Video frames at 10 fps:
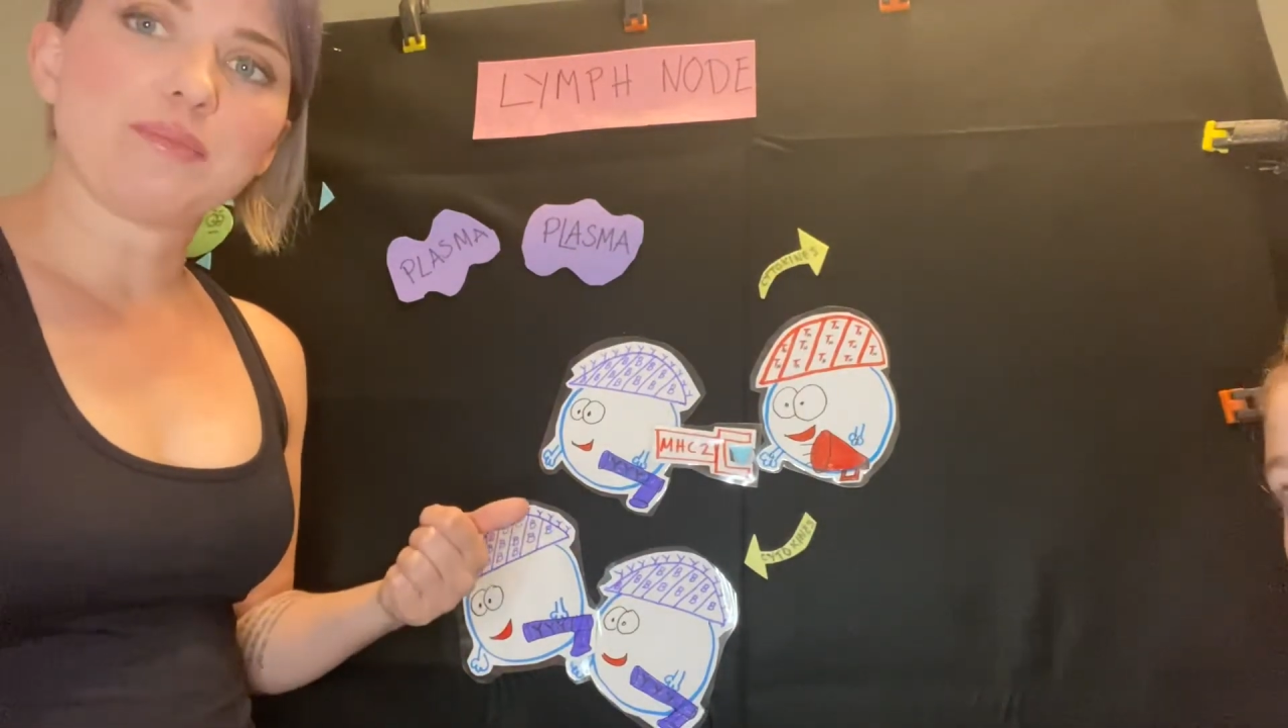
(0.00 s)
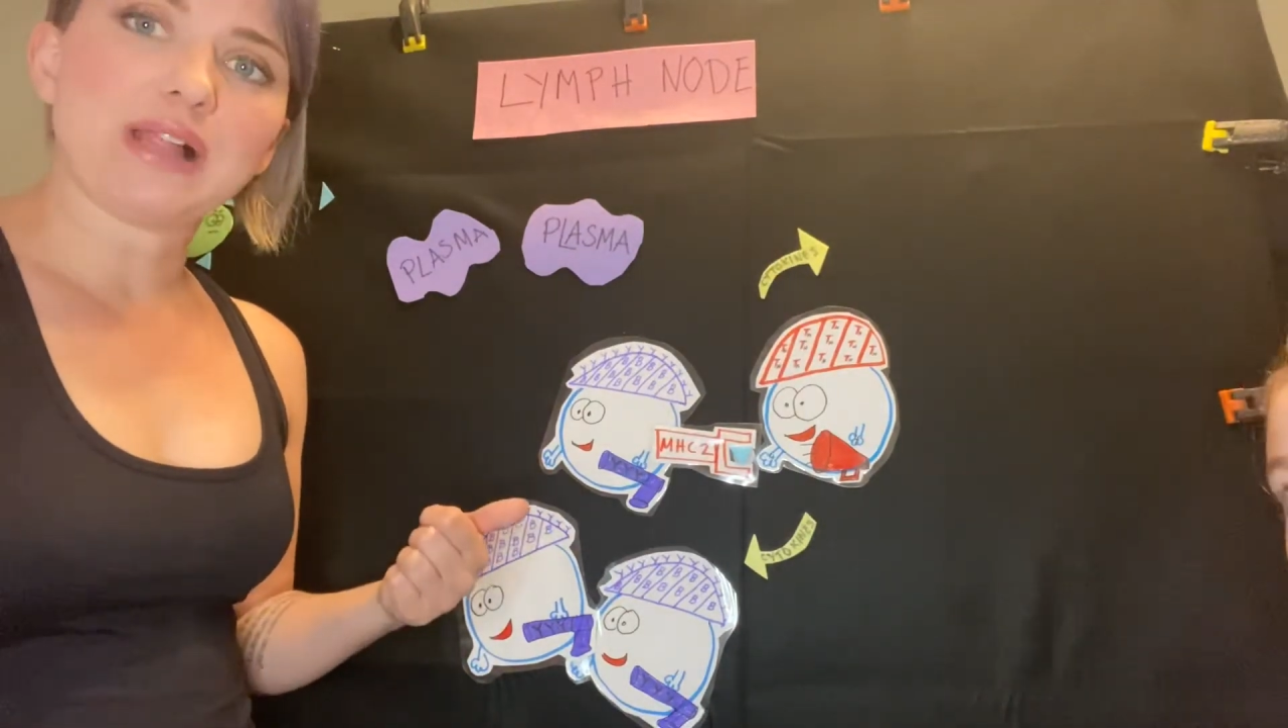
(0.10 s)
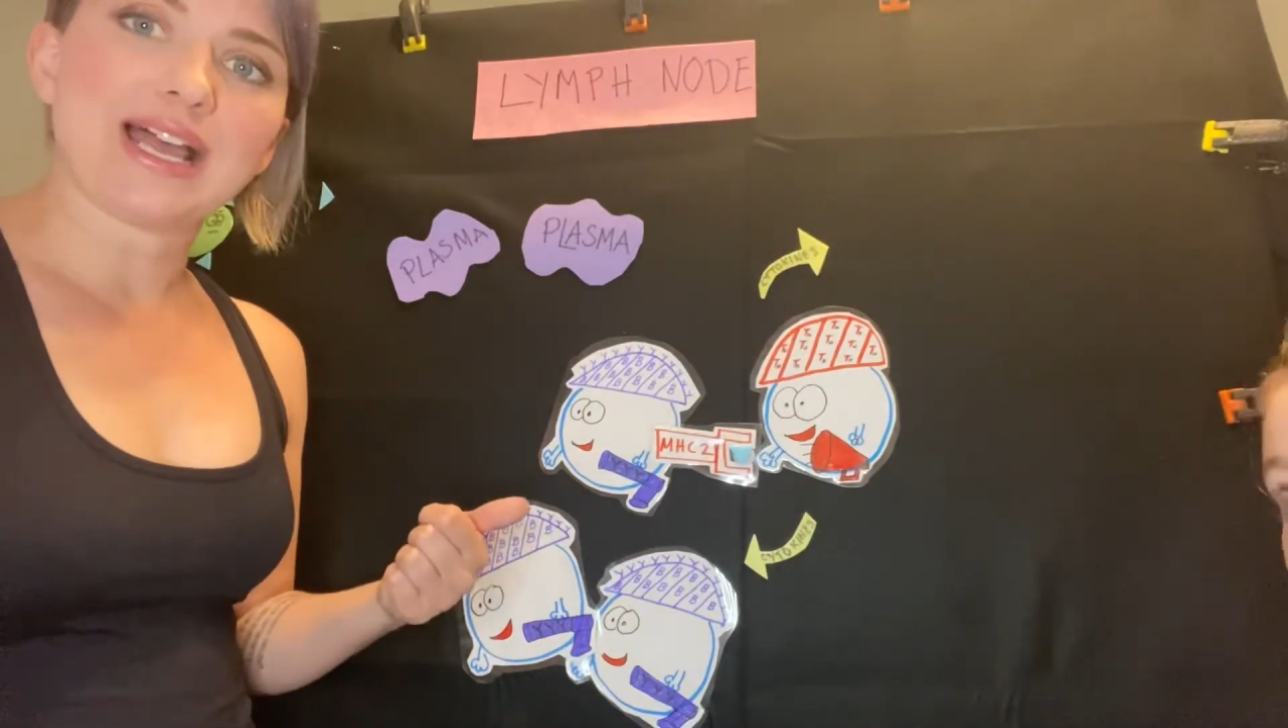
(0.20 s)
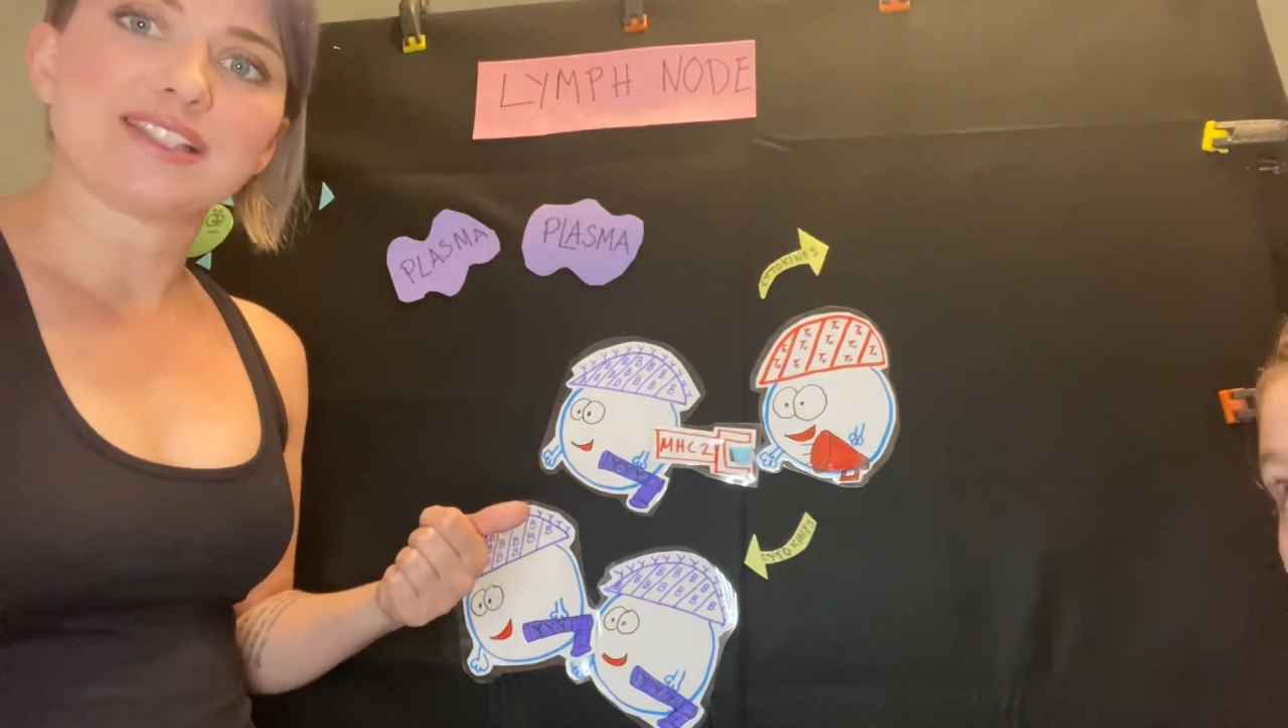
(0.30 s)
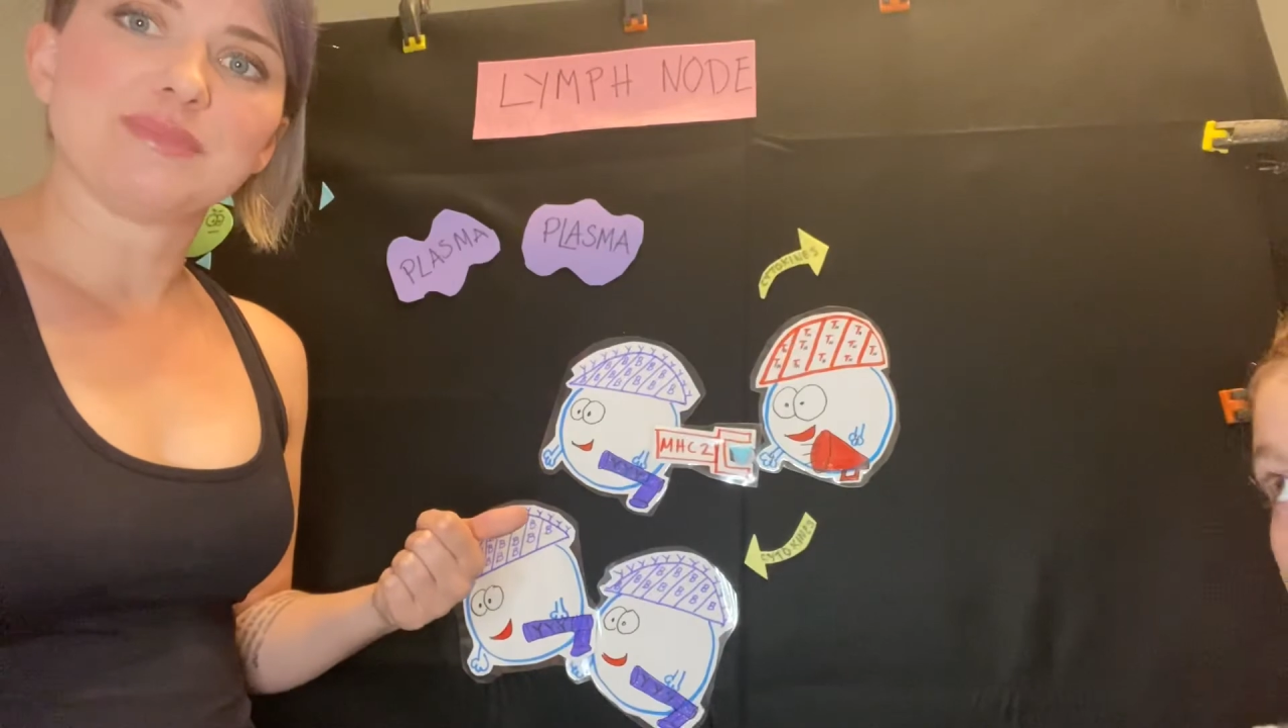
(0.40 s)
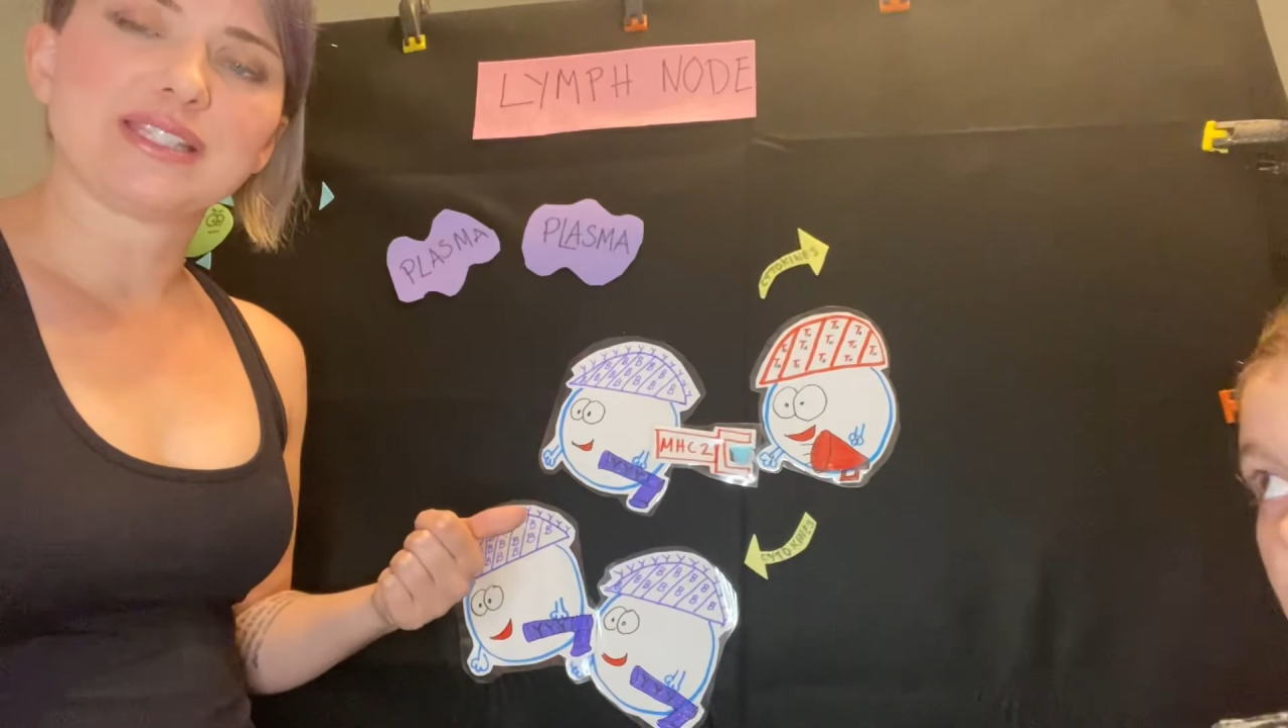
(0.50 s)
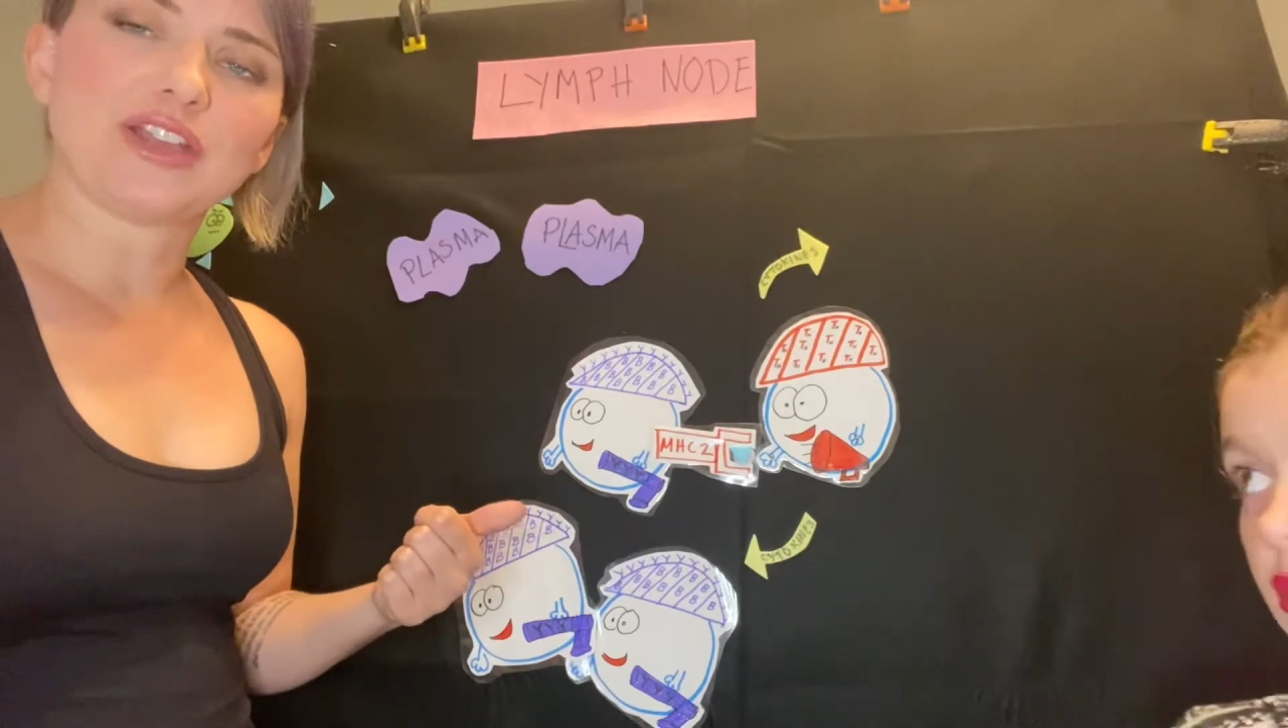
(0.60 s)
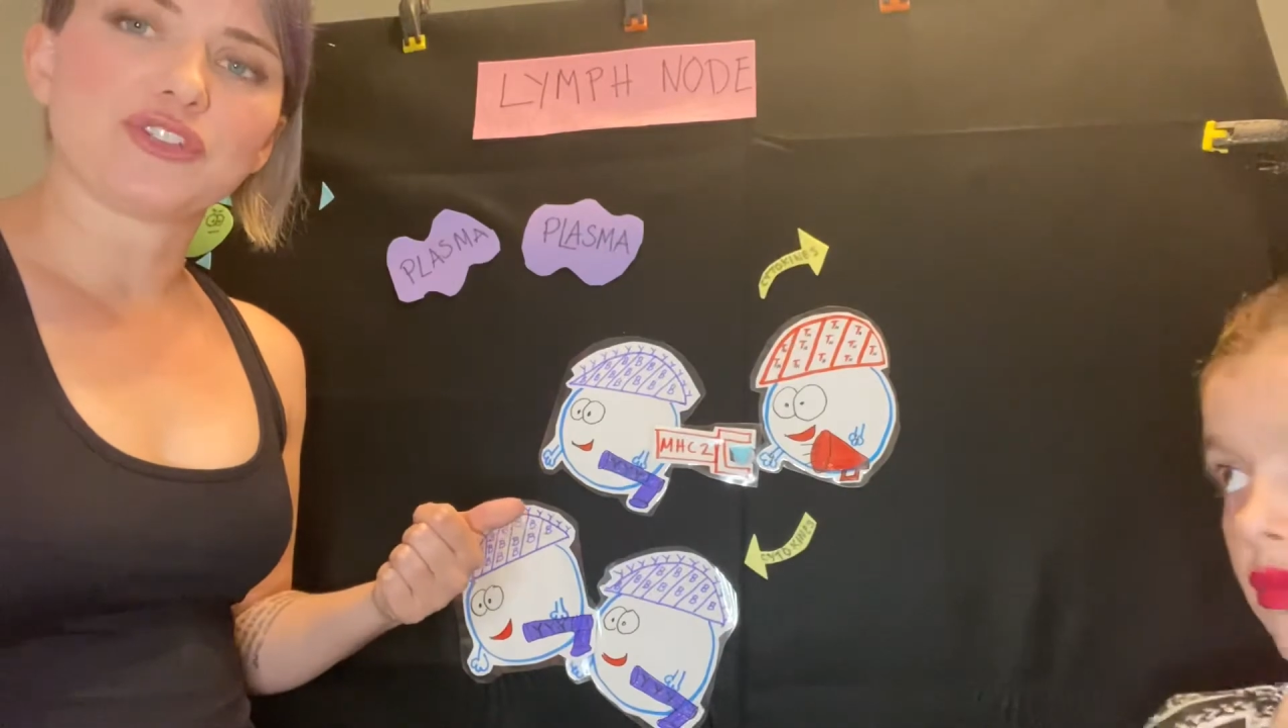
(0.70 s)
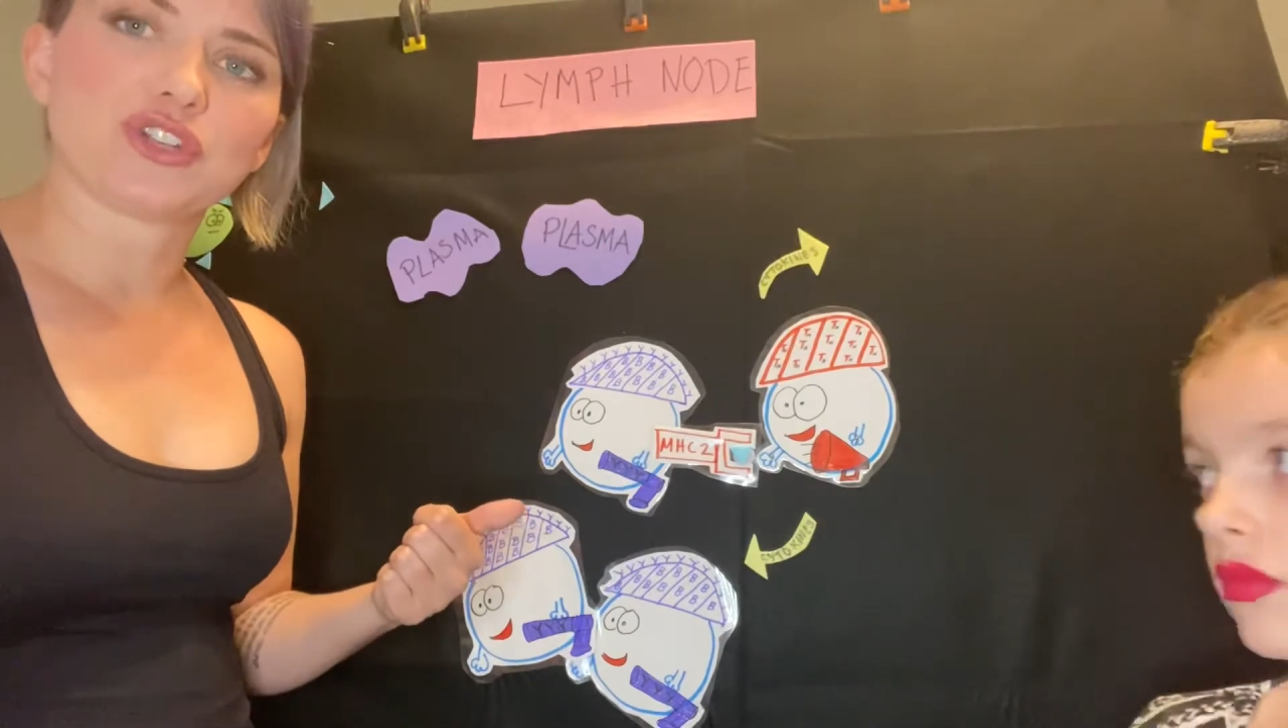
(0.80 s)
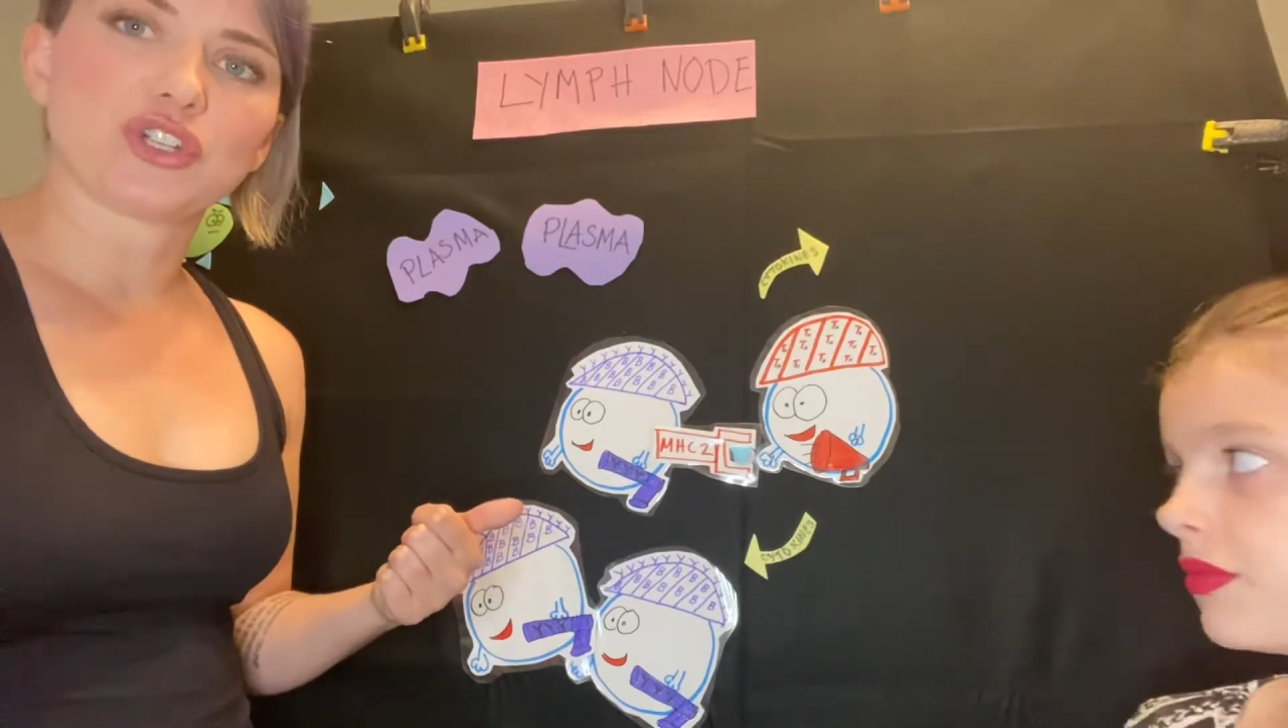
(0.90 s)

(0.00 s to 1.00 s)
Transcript: plasma cells are